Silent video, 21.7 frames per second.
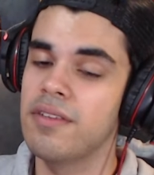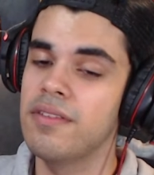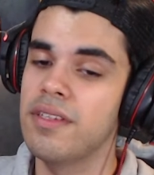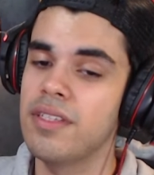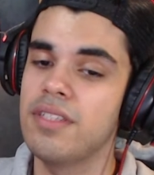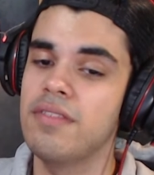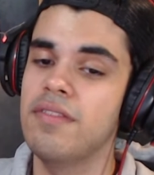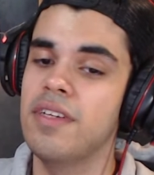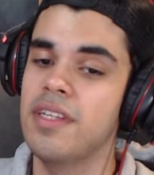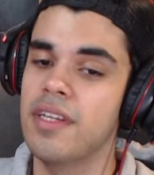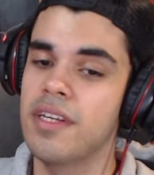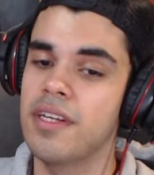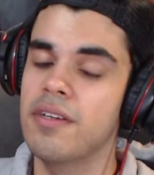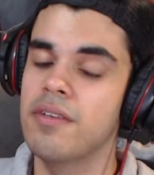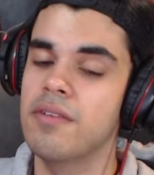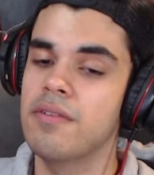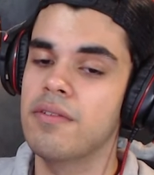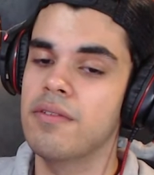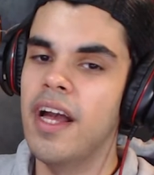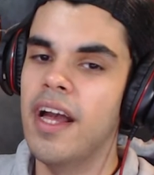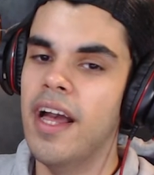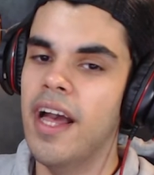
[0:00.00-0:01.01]
this
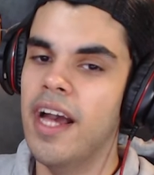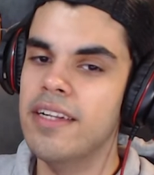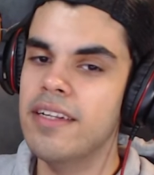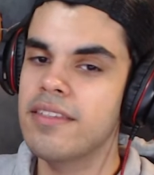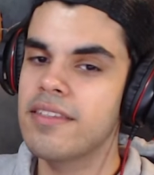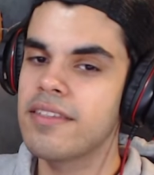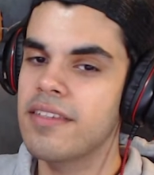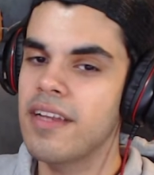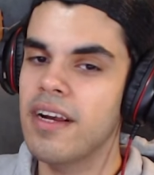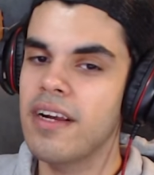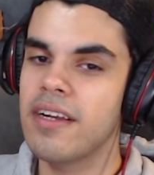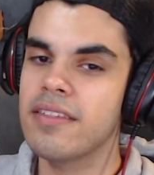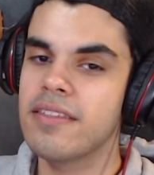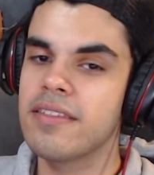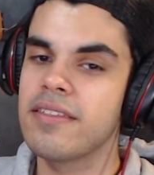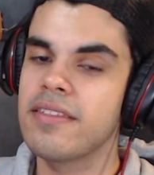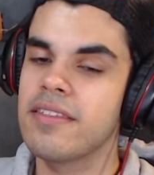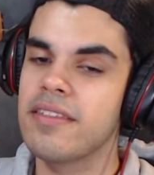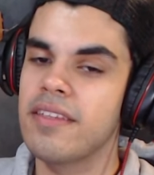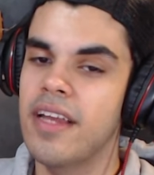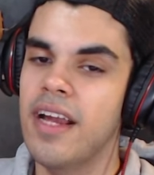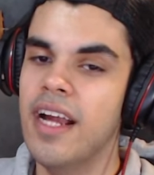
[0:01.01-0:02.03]
video. And it
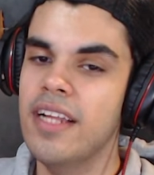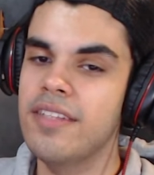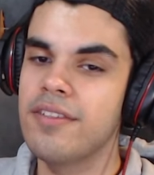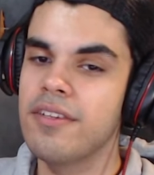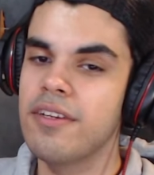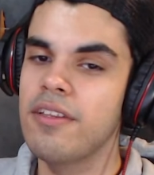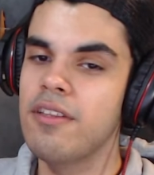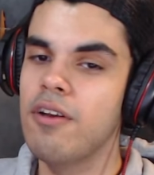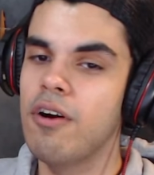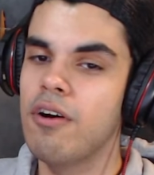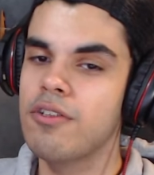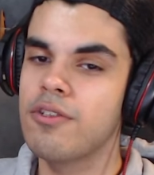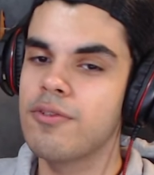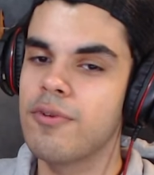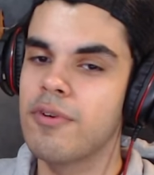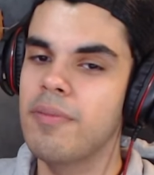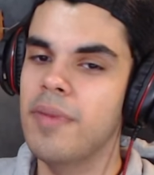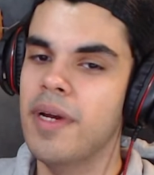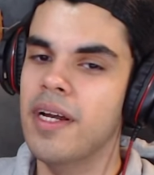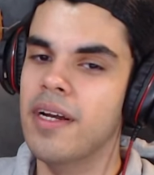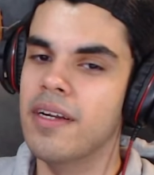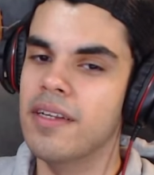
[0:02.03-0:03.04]
starts at a
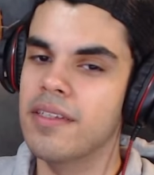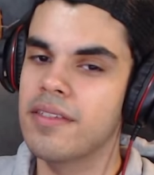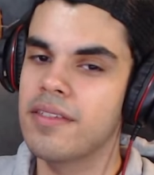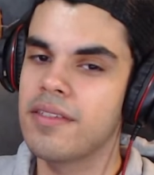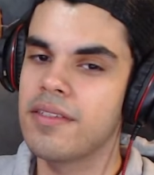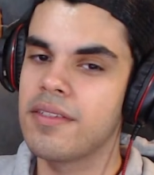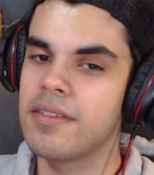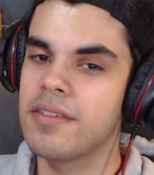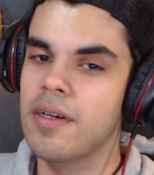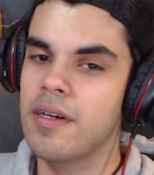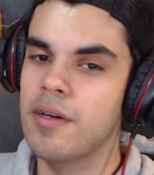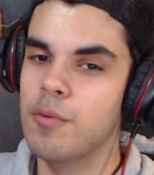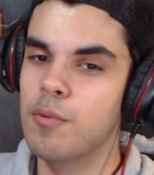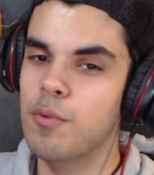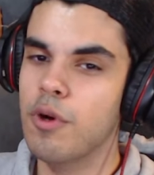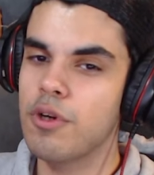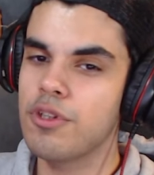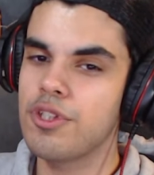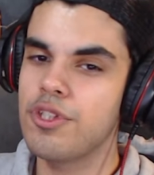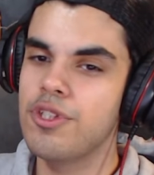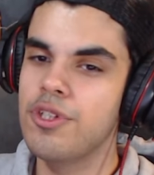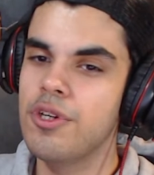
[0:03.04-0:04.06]
laundromat.
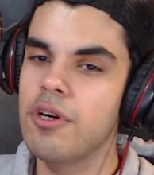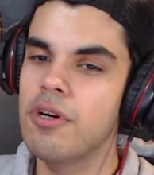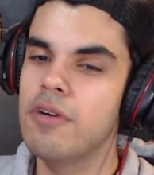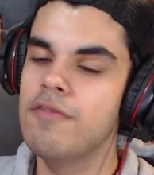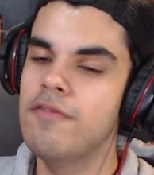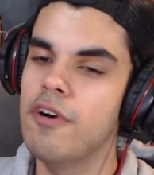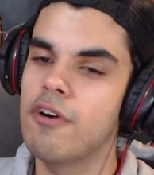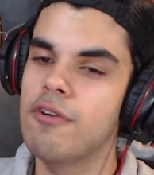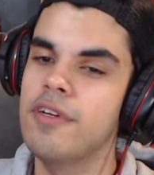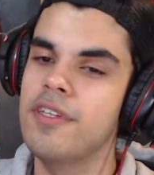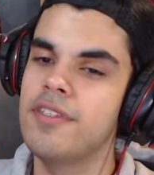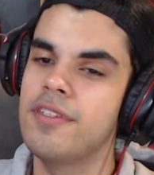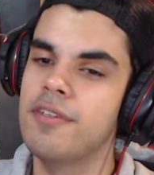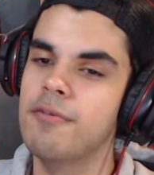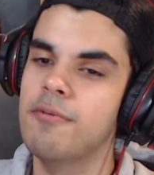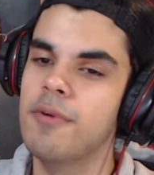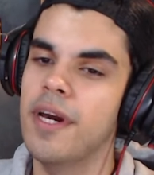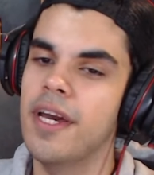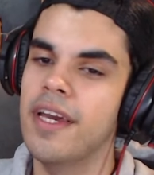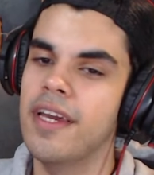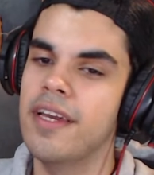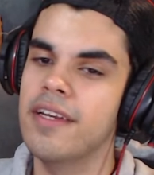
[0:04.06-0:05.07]
Wash your worries
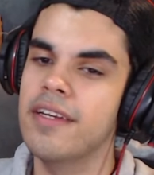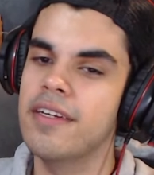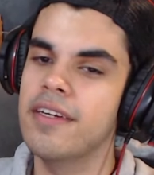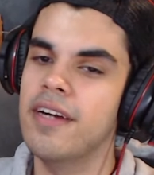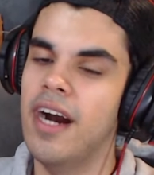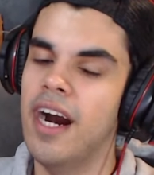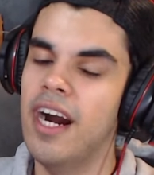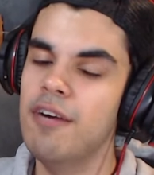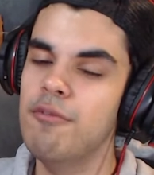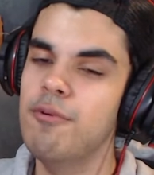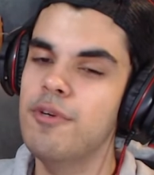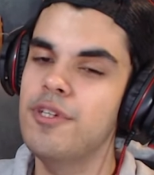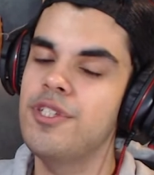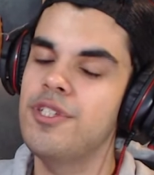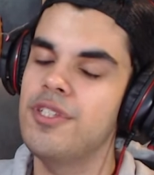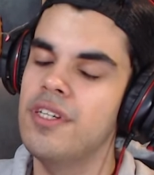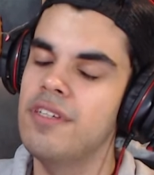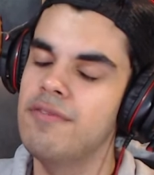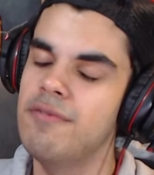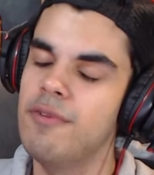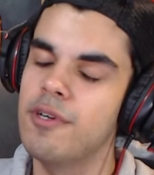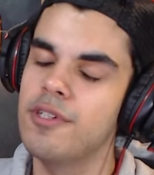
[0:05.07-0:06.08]
away. I wish
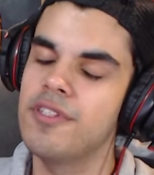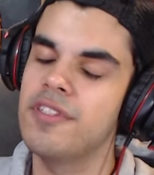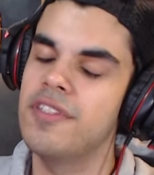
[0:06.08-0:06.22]
it was